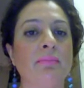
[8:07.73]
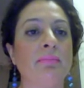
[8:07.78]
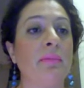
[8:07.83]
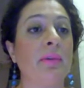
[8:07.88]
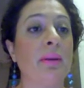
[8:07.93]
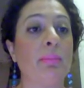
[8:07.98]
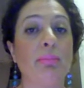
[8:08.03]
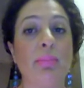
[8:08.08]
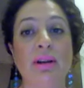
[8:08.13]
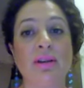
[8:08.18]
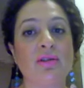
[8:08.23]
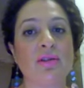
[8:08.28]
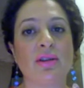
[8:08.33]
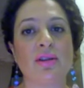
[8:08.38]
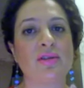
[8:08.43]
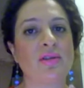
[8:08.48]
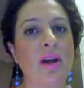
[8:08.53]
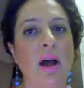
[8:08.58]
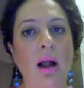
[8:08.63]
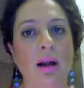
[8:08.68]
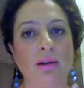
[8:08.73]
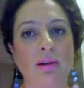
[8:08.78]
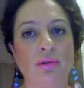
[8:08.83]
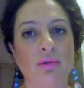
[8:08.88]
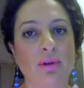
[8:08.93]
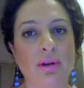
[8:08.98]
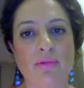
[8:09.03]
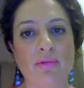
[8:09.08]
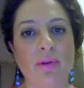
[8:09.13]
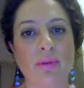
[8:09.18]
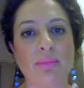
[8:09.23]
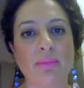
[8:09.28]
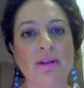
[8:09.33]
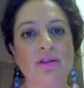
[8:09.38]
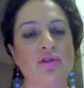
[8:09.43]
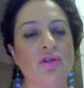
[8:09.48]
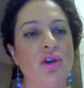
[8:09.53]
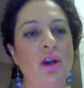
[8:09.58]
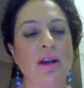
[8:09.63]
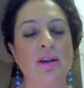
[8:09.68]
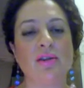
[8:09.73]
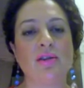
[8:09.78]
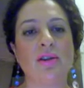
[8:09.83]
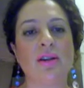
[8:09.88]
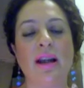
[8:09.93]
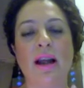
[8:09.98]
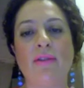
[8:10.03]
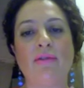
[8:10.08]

the Pinterest algorithm is changing.